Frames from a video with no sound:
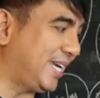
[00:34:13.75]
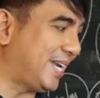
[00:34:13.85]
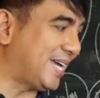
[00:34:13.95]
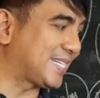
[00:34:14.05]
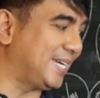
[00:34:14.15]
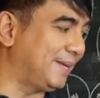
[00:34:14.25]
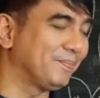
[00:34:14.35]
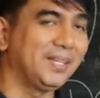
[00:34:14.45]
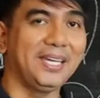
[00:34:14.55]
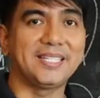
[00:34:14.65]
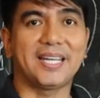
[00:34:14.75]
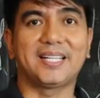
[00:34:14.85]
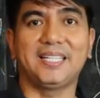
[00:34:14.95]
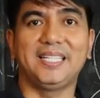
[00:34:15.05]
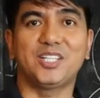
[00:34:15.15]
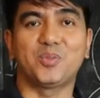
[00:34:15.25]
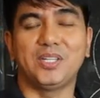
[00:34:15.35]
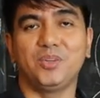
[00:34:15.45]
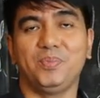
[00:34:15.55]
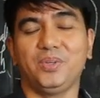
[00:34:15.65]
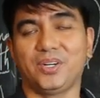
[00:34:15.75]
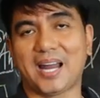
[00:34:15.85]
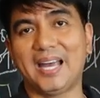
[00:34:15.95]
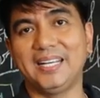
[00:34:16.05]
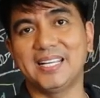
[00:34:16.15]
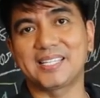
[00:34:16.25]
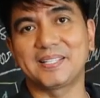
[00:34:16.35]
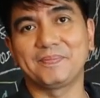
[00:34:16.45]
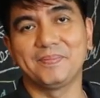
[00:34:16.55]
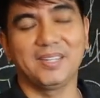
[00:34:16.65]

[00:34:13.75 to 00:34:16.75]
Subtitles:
And lastly, integrity is when you're honest,